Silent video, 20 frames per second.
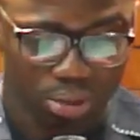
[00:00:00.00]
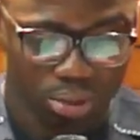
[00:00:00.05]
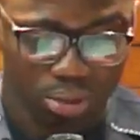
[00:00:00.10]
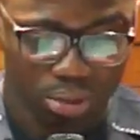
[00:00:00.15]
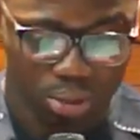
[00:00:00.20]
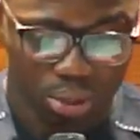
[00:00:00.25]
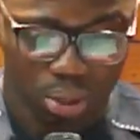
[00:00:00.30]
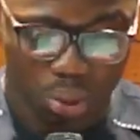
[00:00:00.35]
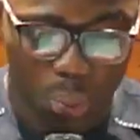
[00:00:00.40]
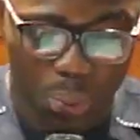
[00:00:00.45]

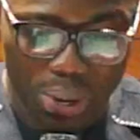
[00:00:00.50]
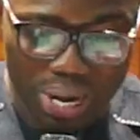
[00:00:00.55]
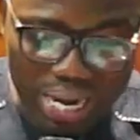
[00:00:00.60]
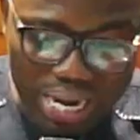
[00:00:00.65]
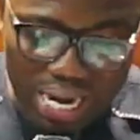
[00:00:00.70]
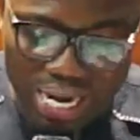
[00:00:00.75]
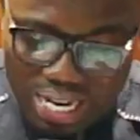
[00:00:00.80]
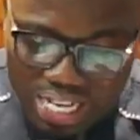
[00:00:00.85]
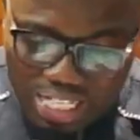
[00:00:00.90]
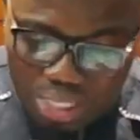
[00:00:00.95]
We need
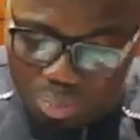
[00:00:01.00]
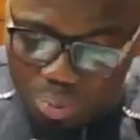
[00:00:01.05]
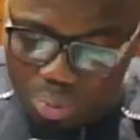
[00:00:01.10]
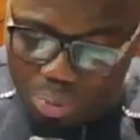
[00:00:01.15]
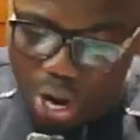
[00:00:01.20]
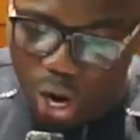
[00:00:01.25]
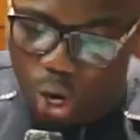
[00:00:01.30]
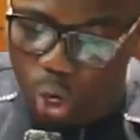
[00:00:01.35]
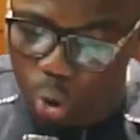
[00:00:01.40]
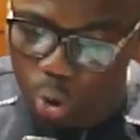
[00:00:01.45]
this
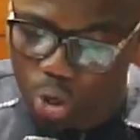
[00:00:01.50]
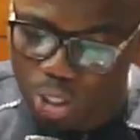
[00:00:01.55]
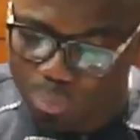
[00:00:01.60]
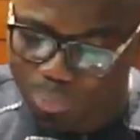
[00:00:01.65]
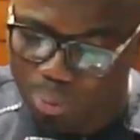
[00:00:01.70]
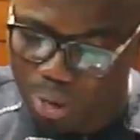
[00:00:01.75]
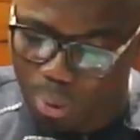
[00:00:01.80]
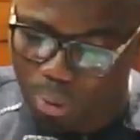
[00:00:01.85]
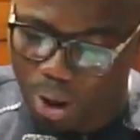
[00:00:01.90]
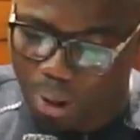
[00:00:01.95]
miraculous power,